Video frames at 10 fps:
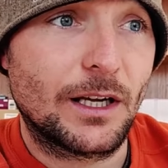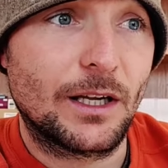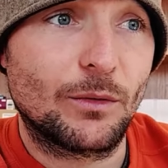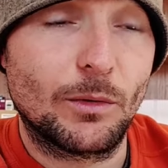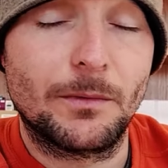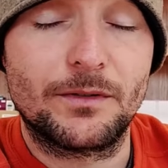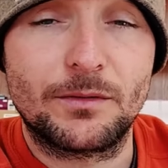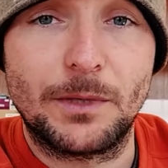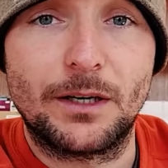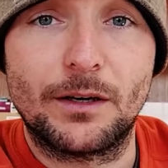and the woman of
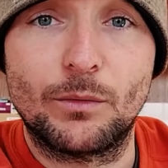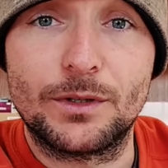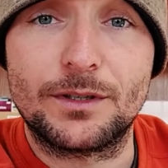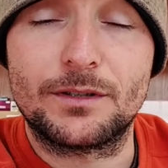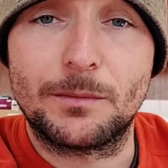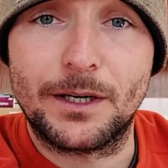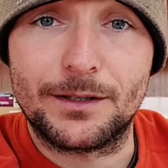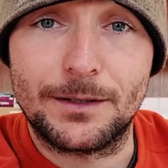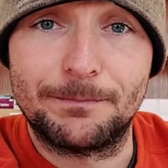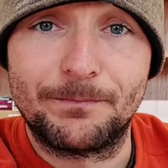Samaria was a Samaritan.